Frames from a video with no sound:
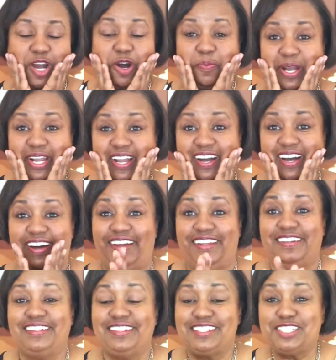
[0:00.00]
Oh my
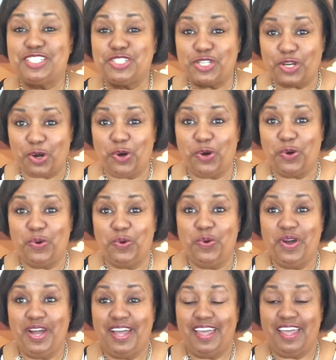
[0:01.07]
God, so
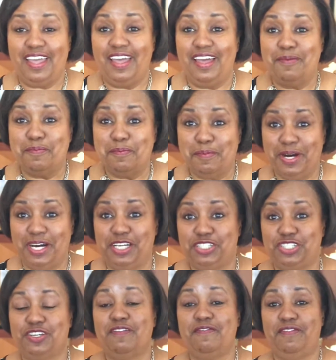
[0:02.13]

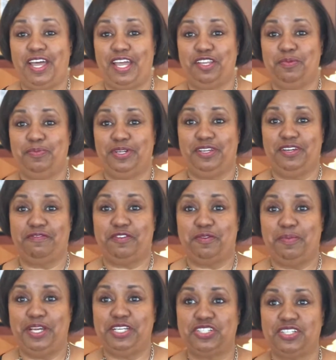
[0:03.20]
much valuable
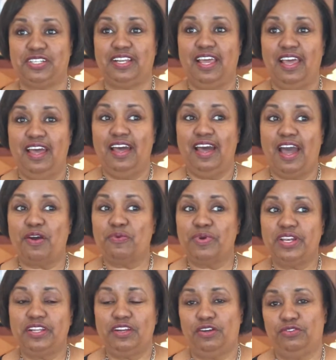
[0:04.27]
information. I
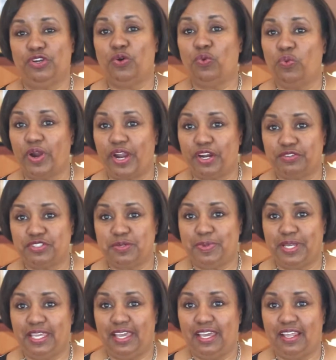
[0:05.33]
really don't know where to
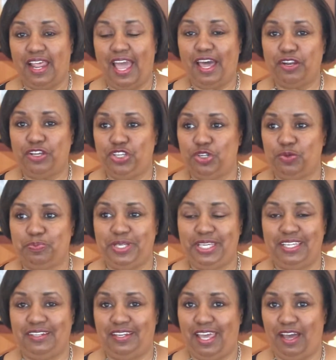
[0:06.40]
begin. How do you
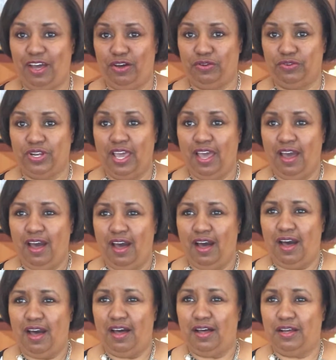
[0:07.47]
pin down
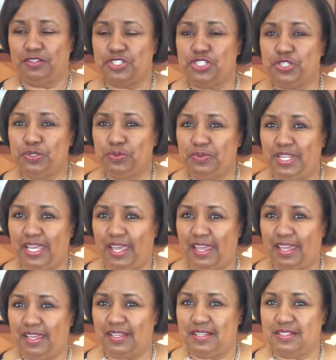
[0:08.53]
uh, two
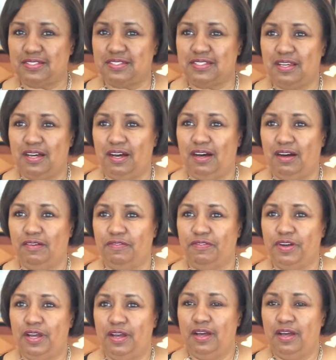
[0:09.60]
days of